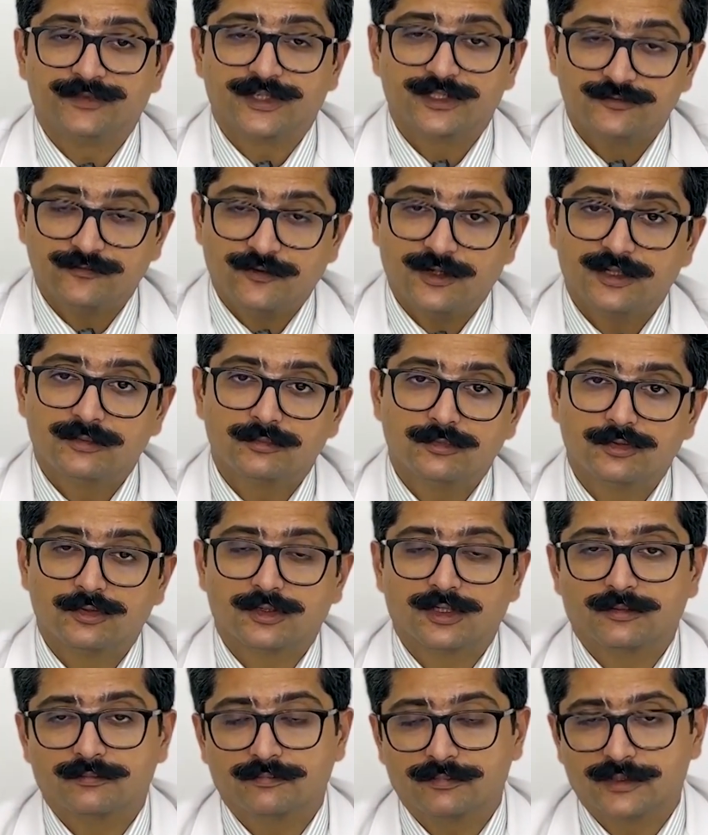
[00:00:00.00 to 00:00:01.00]
is far
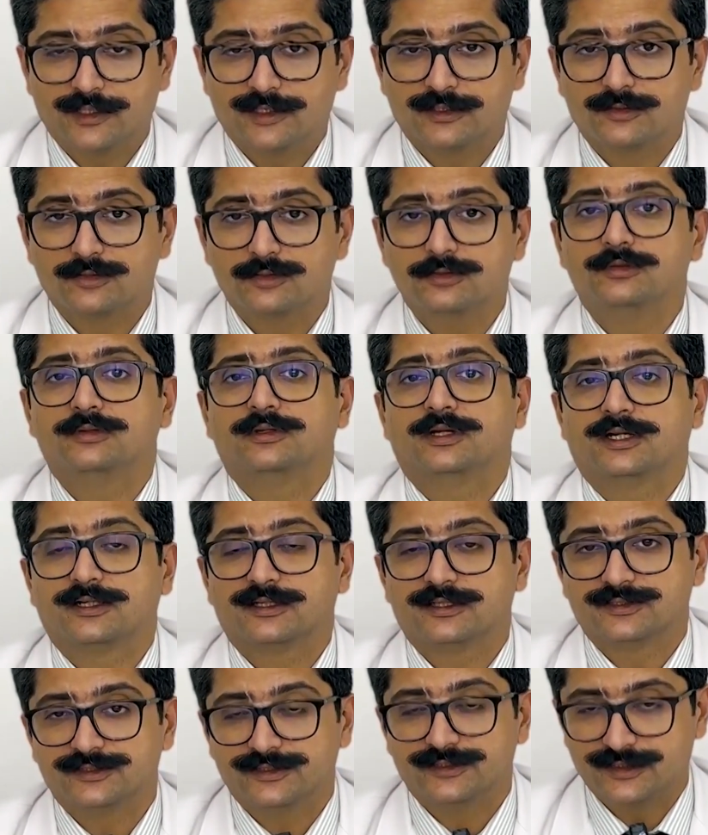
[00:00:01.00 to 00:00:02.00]
more compared to
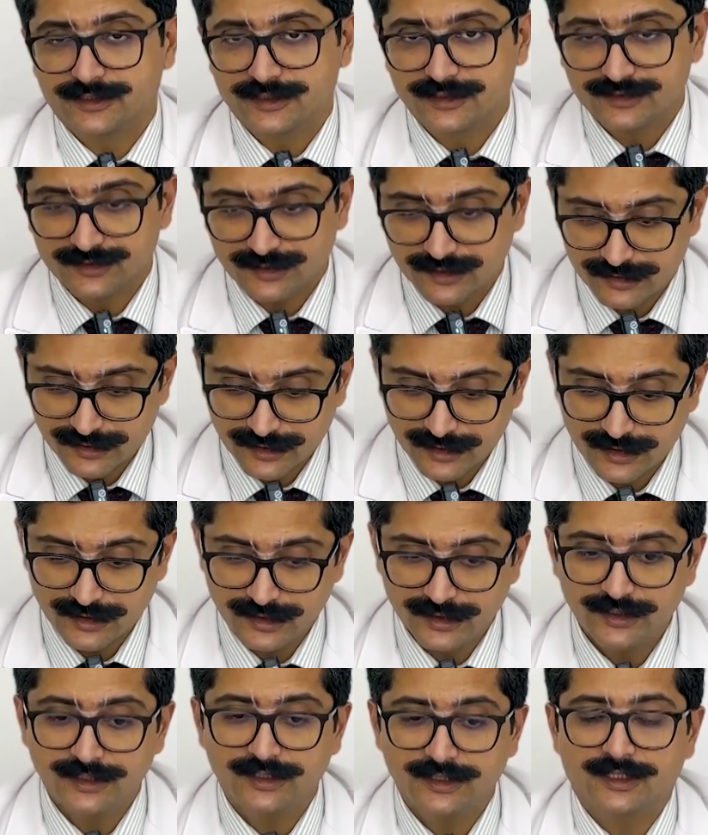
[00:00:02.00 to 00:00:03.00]
addressing it
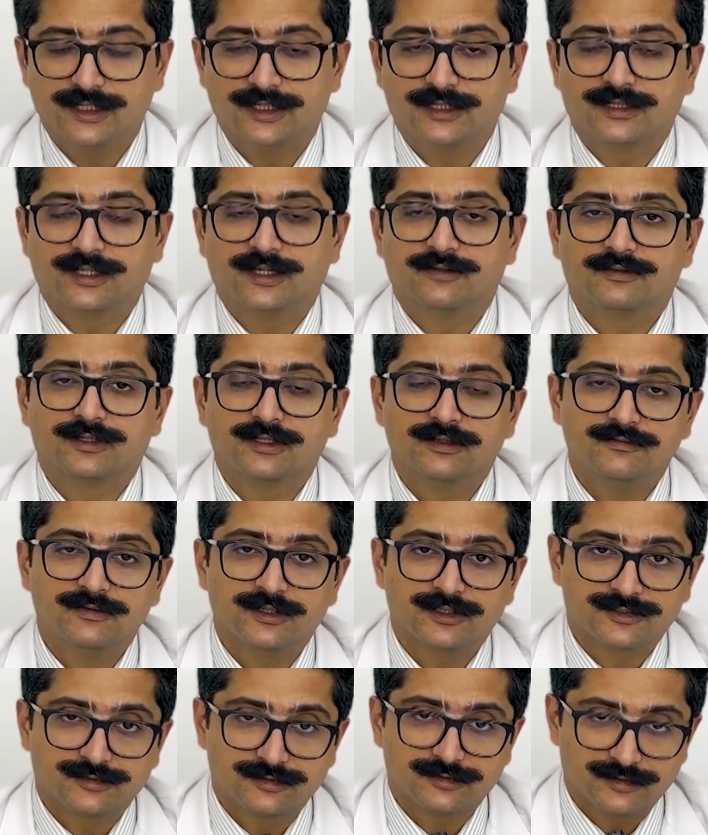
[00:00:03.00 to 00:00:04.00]
surgically and having a
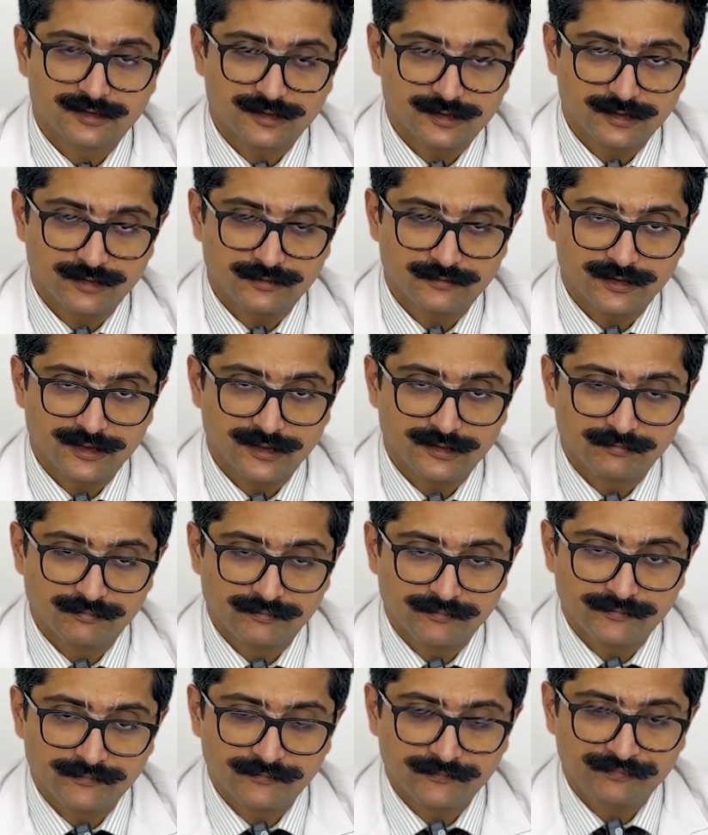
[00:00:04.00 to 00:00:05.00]
faster recovery.
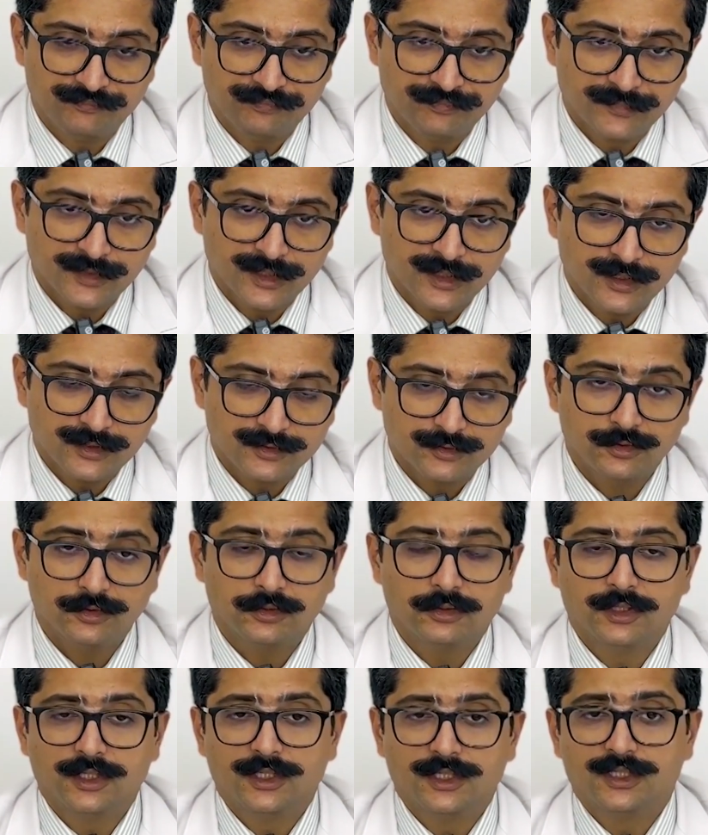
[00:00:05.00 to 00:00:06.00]

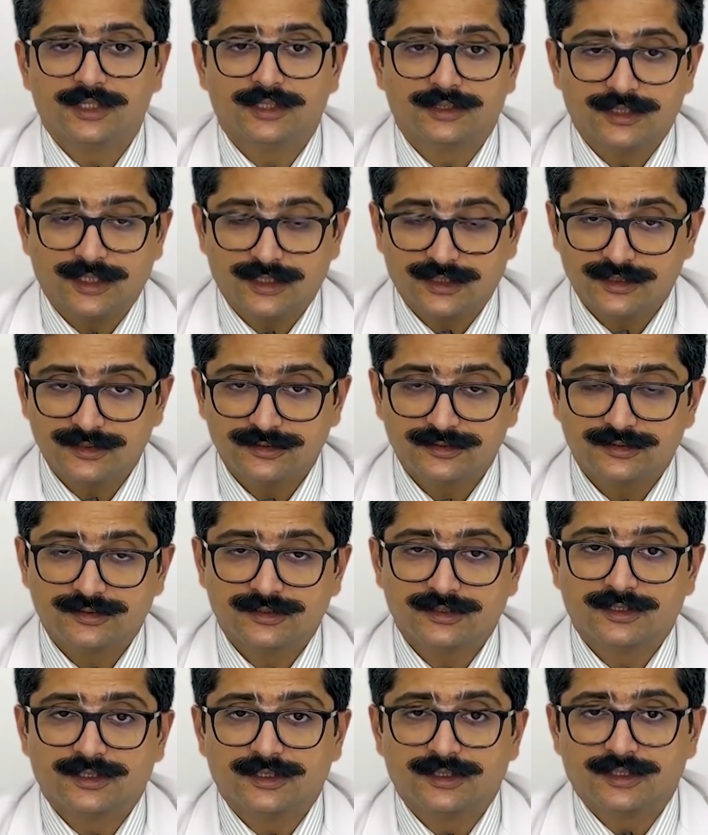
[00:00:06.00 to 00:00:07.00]
So that is
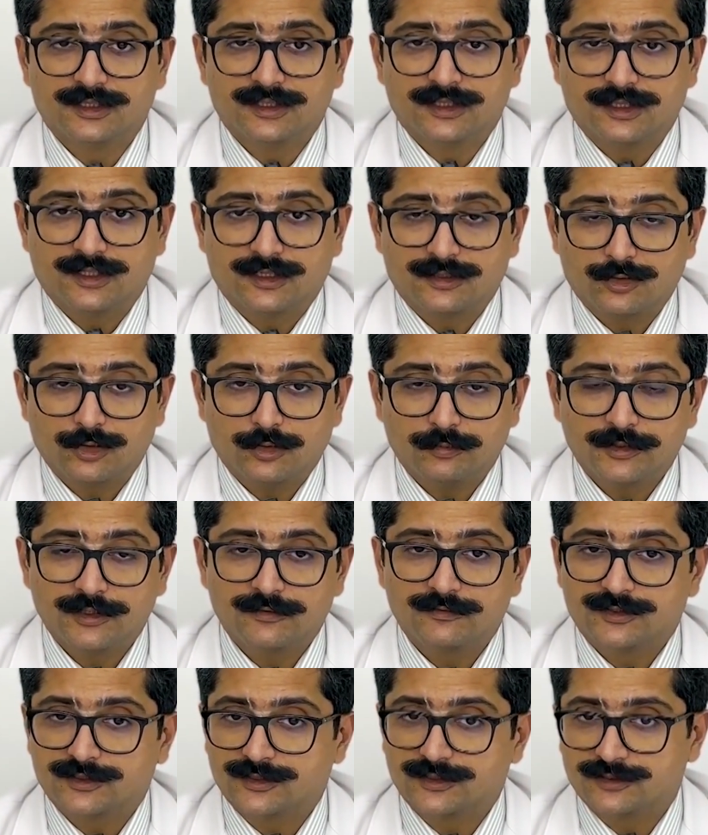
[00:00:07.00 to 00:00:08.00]
a
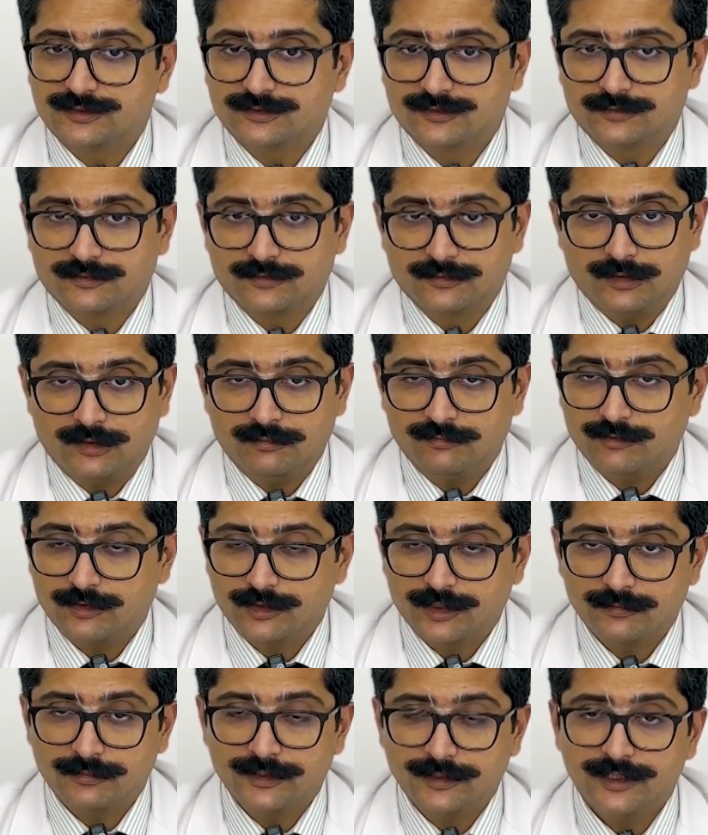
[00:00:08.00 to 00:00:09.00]
topic which is up
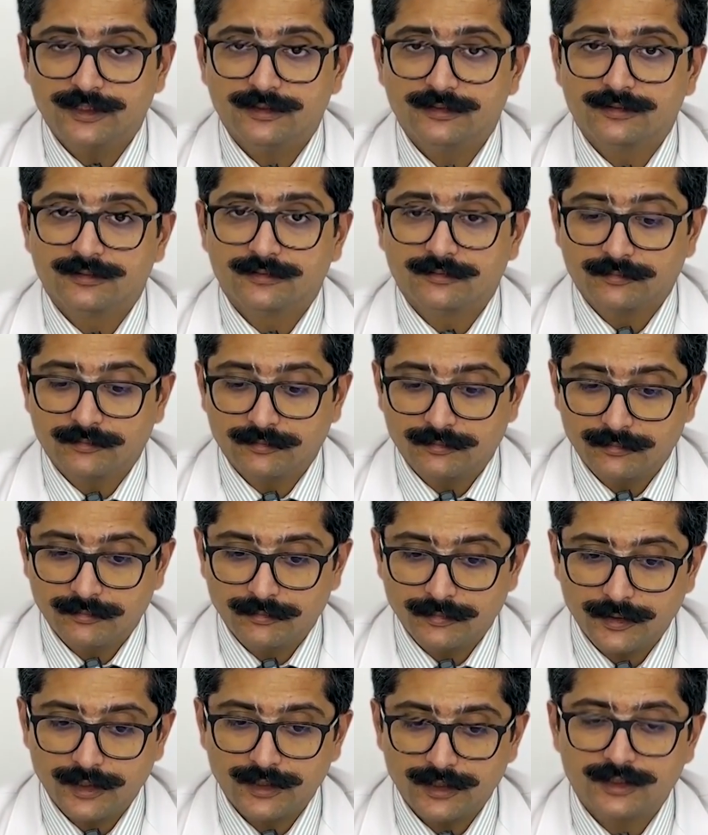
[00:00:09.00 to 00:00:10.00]
for debate,
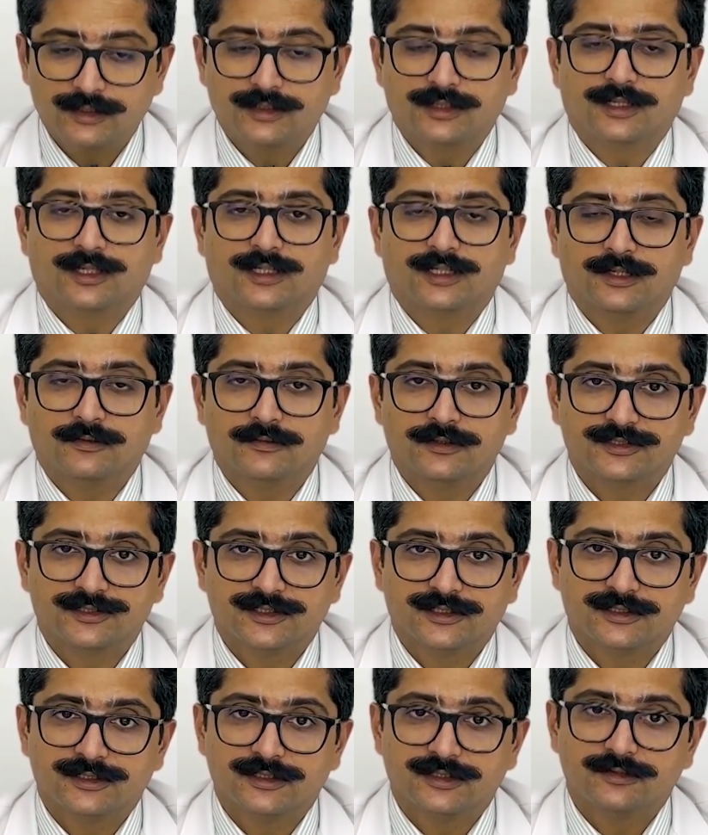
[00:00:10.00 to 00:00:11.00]
but at our
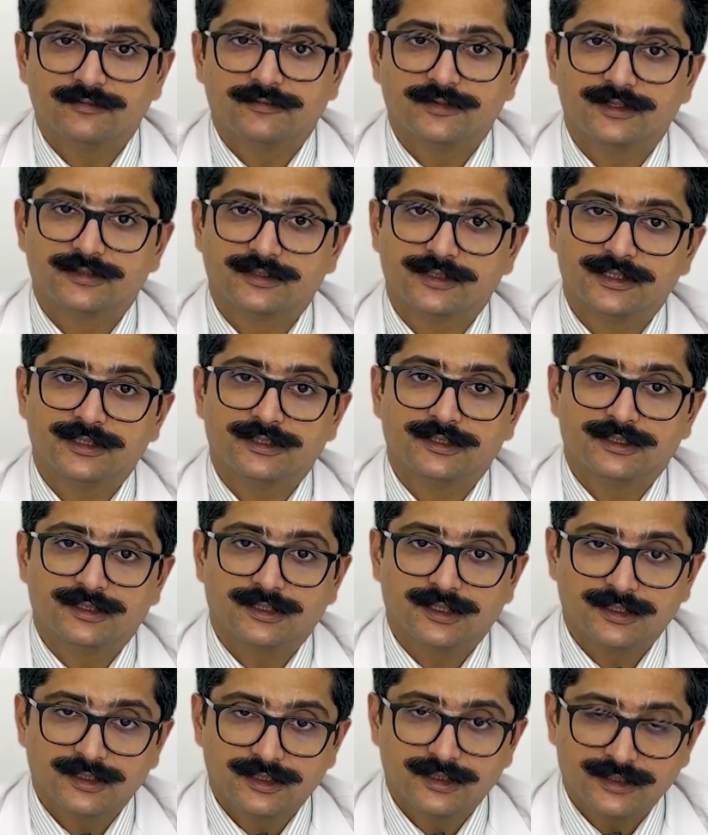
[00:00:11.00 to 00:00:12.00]
center we treat
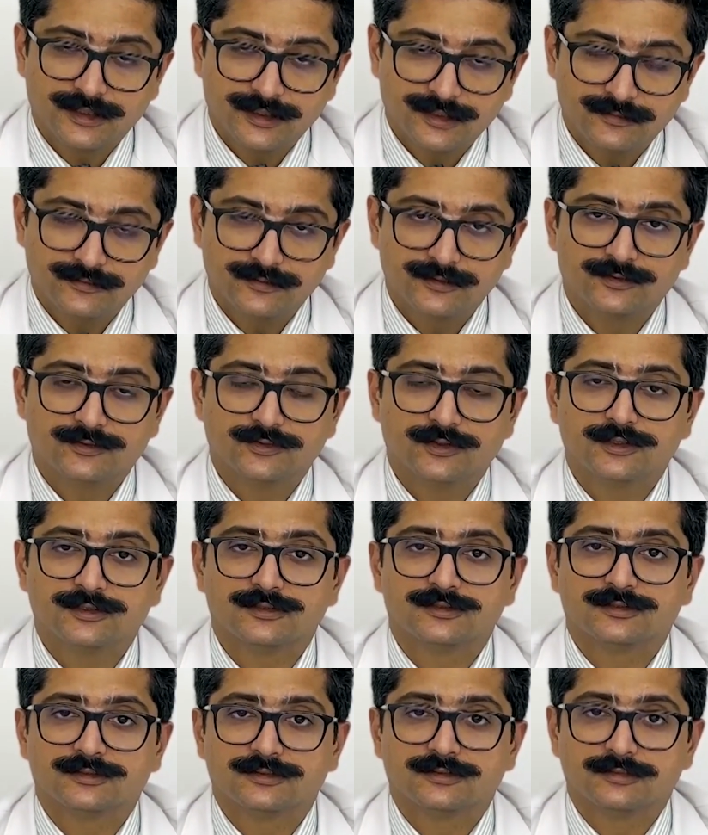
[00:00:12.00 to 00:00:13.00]
younger
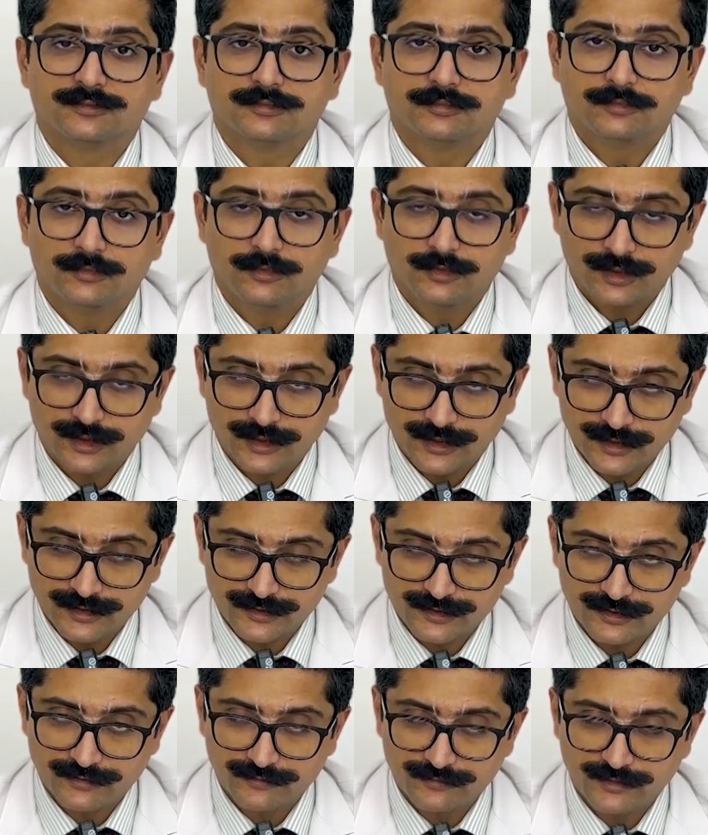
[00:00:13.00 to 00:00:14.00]
individuals more
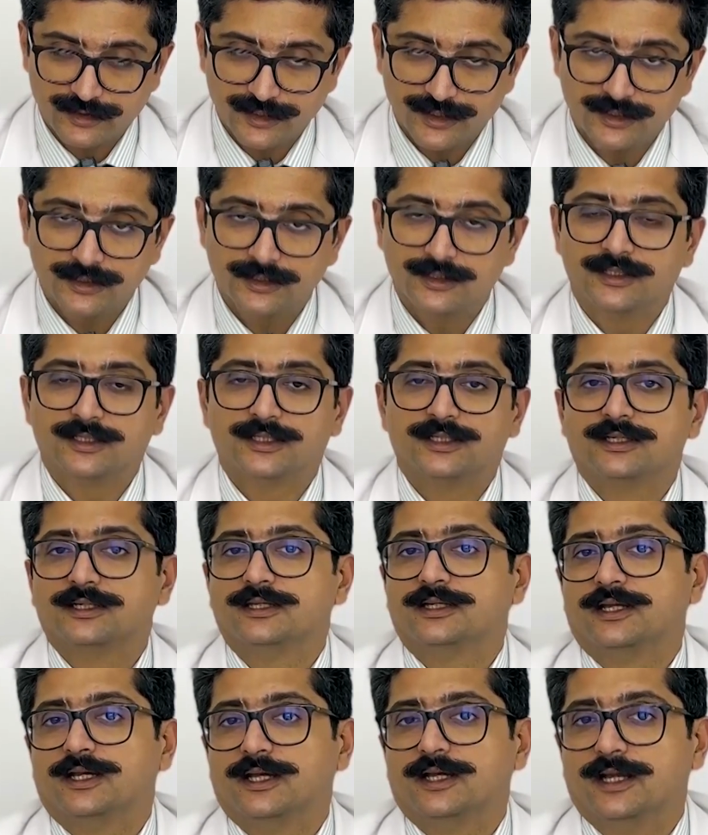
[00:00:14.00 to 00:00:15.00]
aggressively,
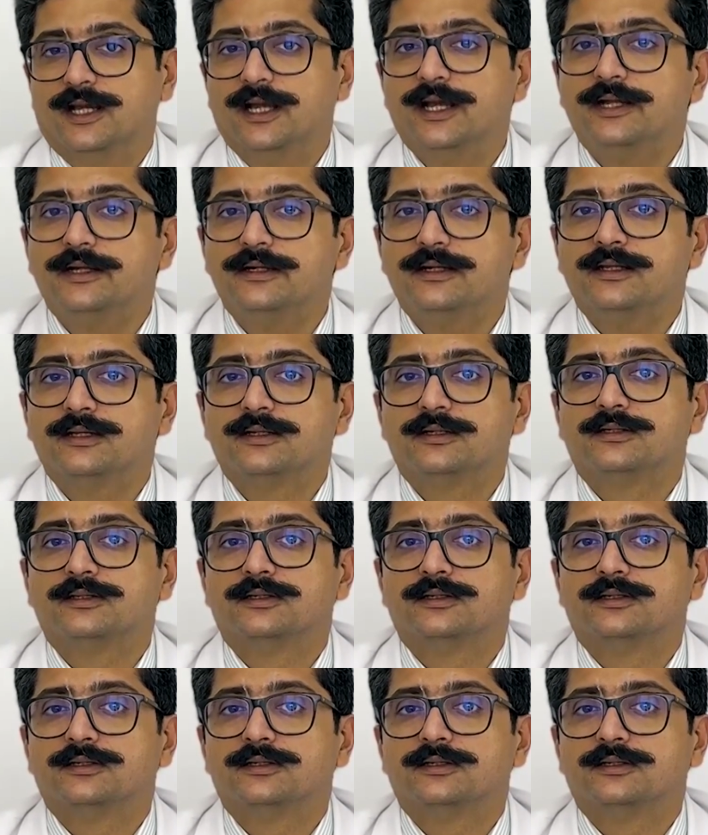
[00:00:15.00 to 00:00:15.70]
and